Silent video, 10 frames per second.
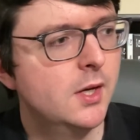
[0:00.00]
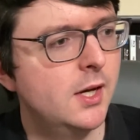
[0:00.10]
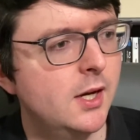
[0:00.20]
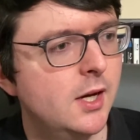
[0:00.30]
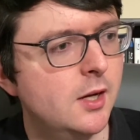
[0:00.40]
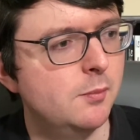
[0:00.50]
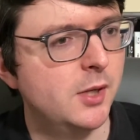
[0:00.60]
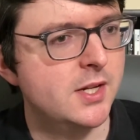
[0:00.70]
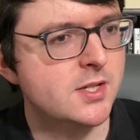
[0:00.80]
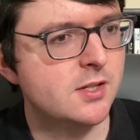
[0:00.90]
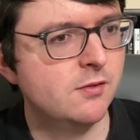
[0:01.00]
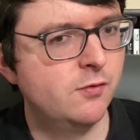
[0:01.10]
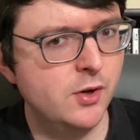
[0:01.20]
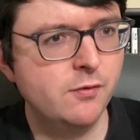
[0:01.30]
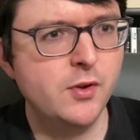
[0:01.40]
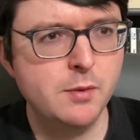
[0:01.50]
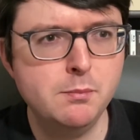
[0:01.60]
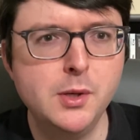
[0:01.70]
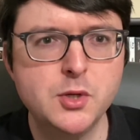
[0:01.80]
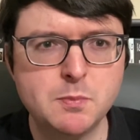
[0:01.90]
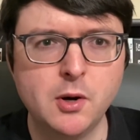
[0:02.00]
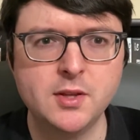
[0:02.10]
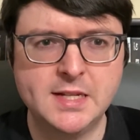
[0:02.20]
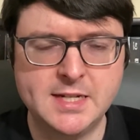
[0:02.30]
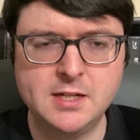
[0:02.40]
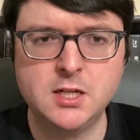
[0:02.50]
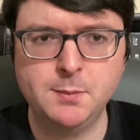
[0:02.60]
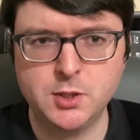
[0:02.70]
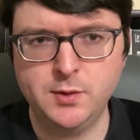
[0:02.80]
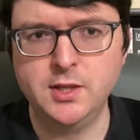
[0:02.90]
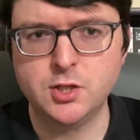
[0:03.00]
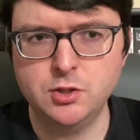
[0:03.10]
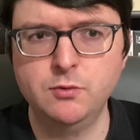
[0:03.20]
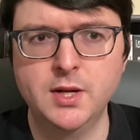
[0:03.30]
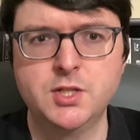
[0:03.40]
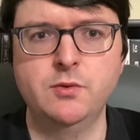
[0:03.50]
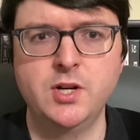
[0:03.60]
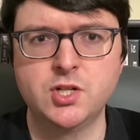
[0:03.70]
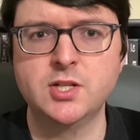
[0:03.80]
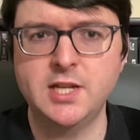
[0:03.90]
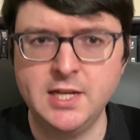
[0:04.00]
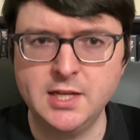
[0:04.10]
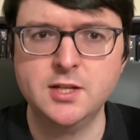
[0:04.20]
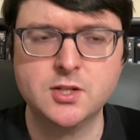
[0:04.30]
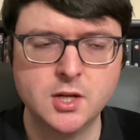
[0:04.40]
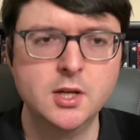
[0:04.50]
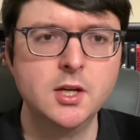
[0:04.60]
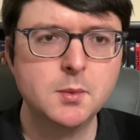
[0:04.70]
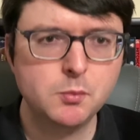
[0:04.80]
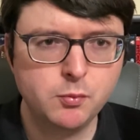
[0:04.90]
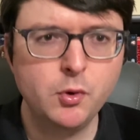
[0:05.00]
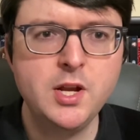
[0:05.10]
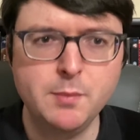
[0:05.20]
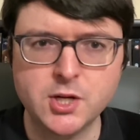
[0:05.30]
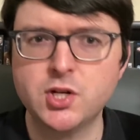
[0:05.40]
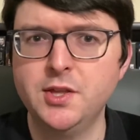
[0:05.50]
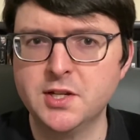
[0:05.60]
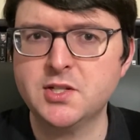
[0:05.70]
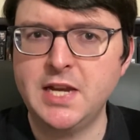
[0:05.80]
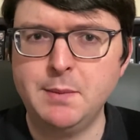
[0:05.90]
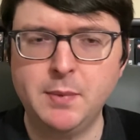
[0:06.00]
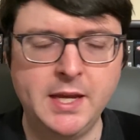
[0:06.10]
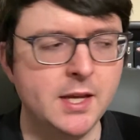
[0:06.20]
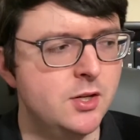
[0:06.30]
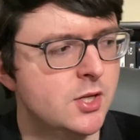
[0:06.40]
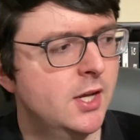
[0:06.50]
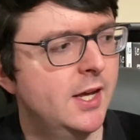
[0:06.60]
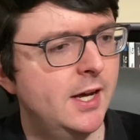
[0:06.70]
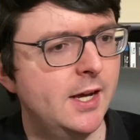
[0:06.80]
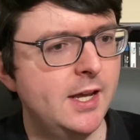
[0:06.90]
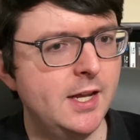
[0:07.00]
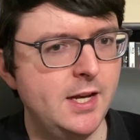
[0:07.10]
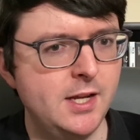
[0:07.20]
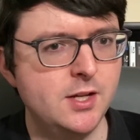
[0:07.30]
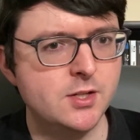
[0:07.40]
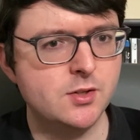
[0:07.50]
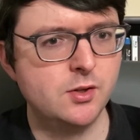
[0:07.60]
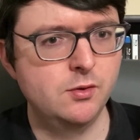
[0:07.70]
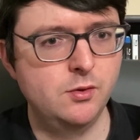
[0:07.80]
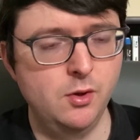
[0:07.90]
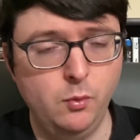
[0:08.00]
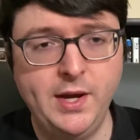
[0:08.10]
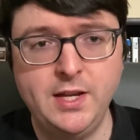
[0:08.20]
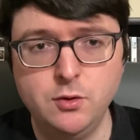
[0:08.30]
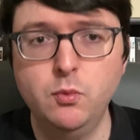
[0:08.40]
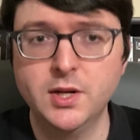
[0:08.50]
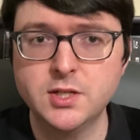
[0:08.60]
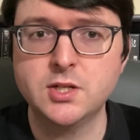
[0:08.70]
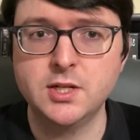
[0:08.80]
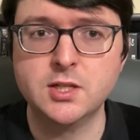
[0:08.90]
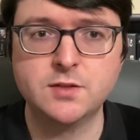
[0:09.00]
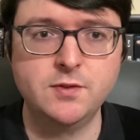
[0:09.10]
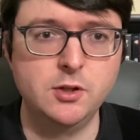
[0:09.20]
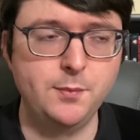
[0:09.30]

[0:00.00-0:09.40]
Uh, but for, for the most part, the tinting between the two restorations restorations is pretty much on the same page. Uh, it is the way you want to see this film.